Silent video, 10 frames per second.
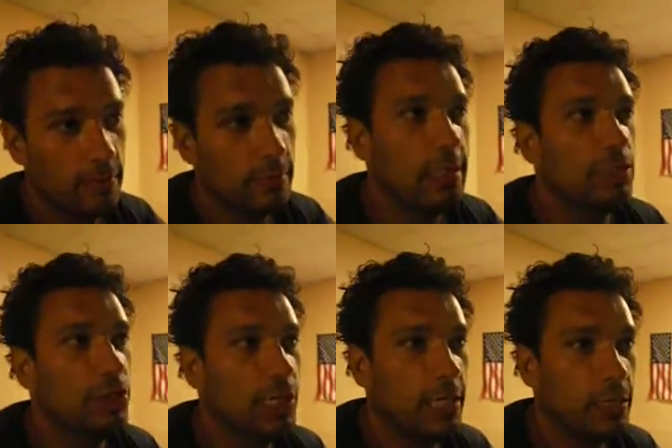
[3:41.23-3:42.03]
that
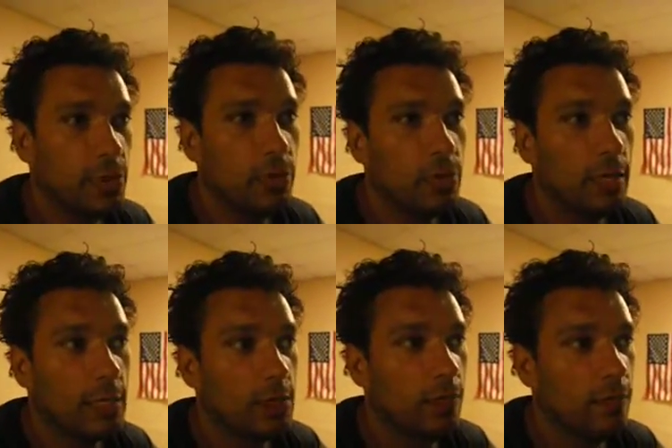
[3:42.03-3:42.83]
she could do
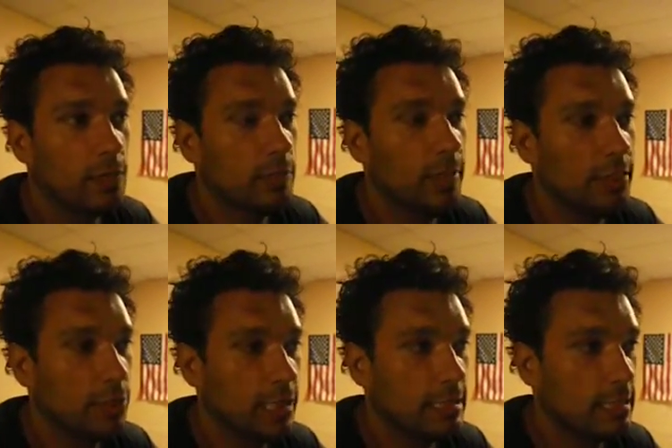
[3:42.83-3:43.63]
crossovers by
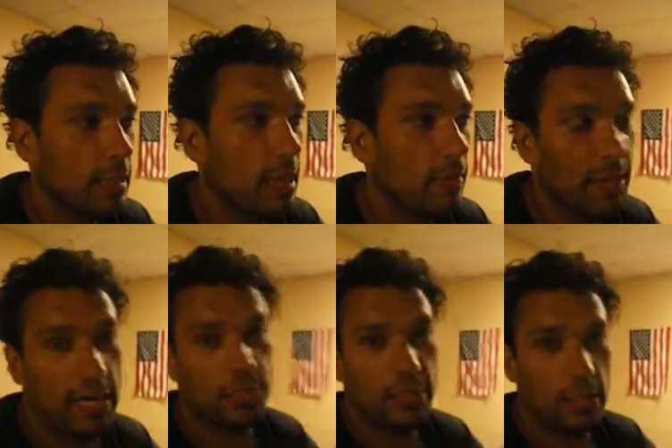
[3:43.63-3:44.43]
just
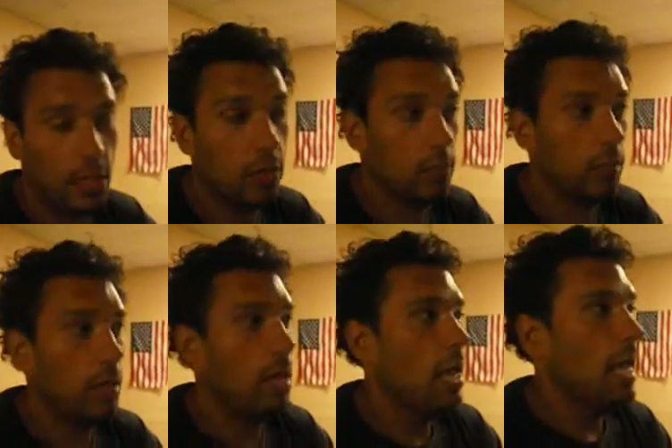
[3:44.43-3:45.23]
passion alone.
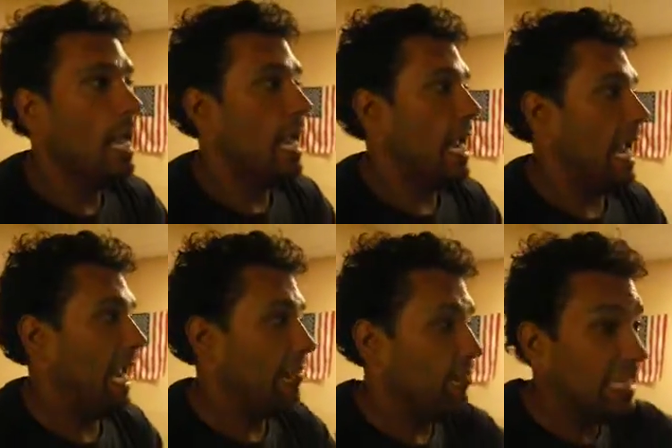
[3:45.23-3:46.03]

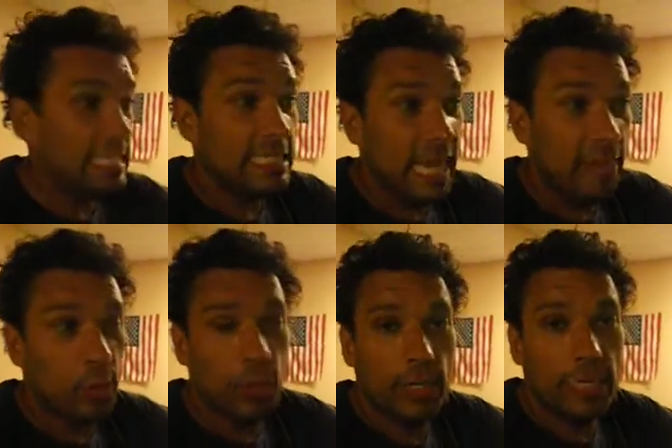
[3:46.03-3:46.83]
And this
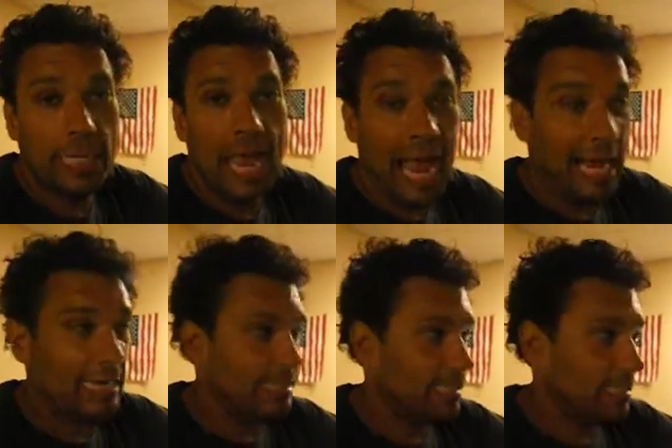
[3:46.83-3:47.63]
neighborhood
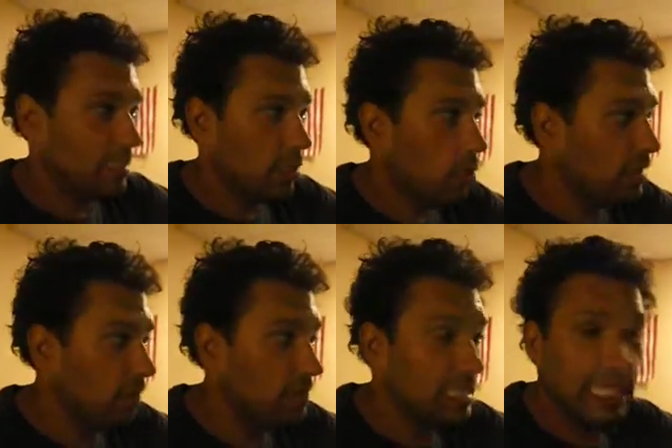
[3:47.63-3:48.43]
acts as though they've
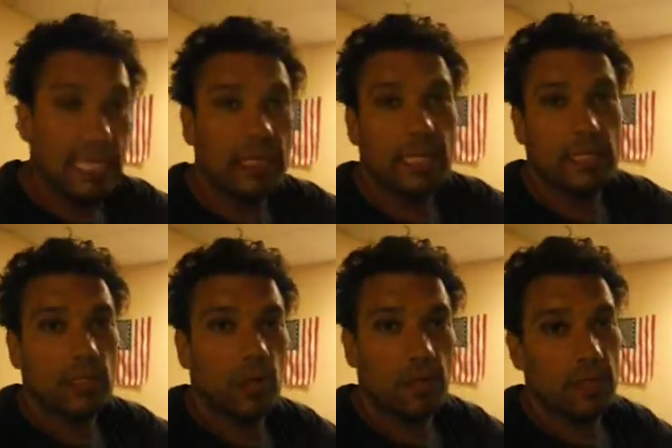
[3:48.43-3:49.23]
seen this
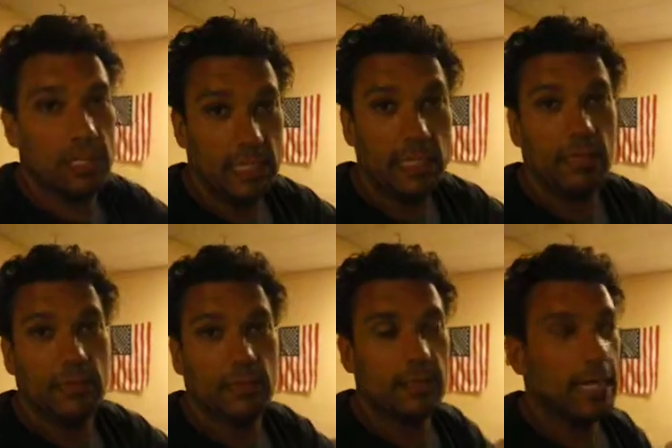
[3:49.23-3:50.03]
over the
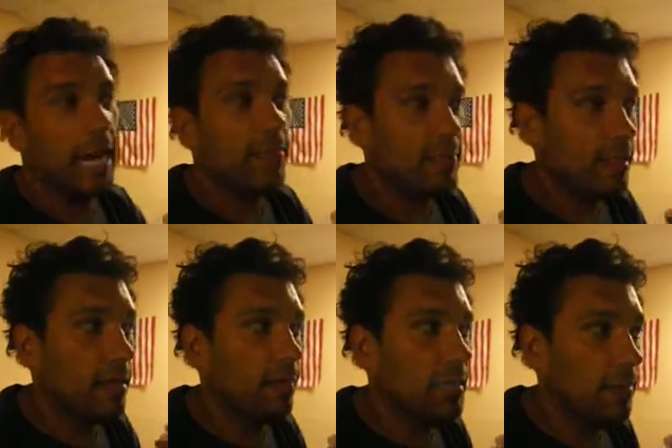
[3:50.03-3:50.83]
years, and
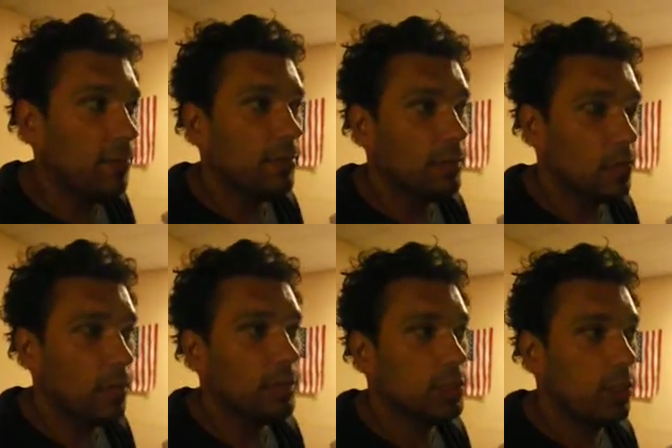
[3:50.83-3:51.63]
the people that
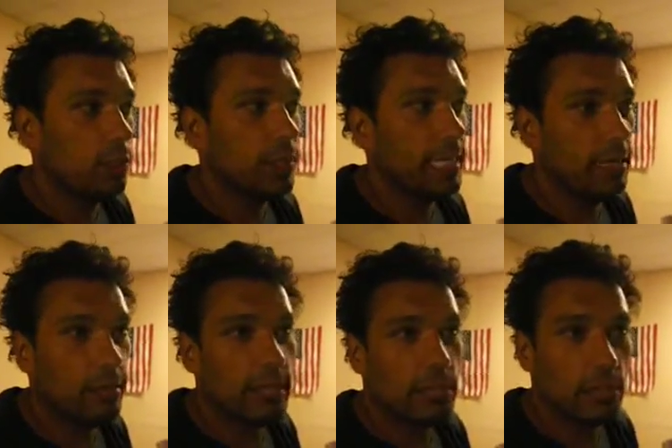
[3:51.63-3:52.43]
cross over carry
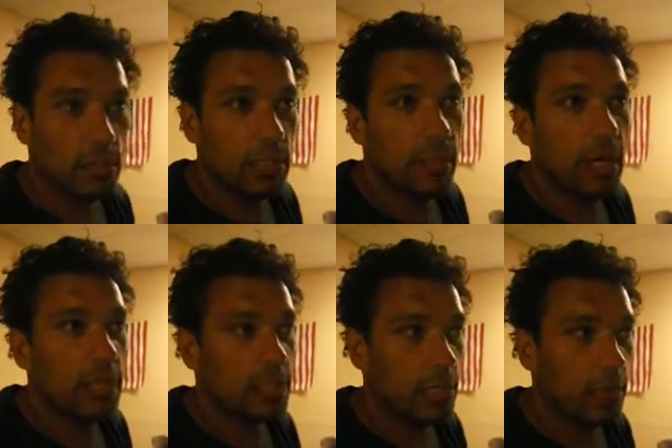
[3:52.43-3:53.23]
a certain
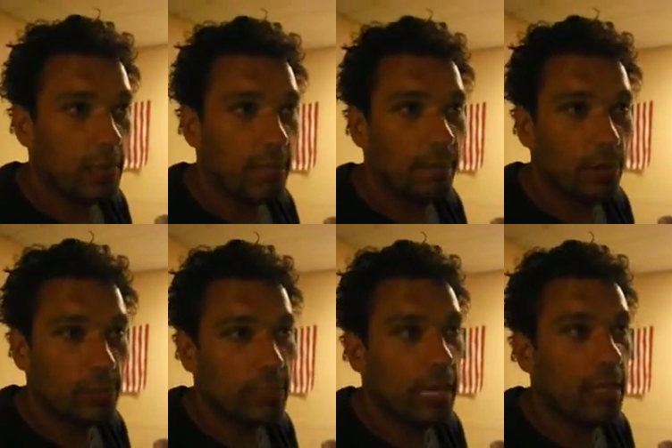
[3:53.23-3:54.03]
amount of
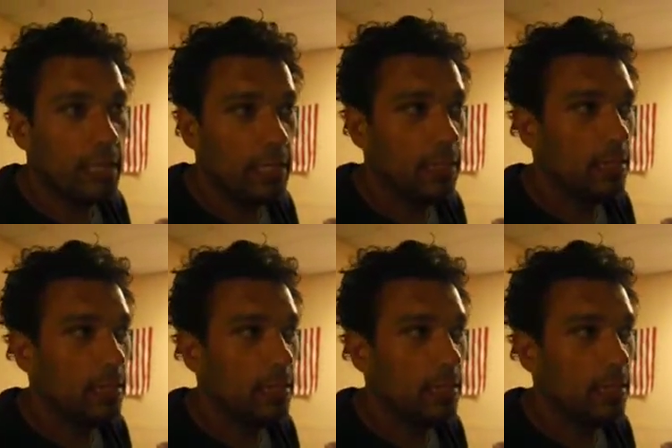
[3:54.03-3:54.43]
personality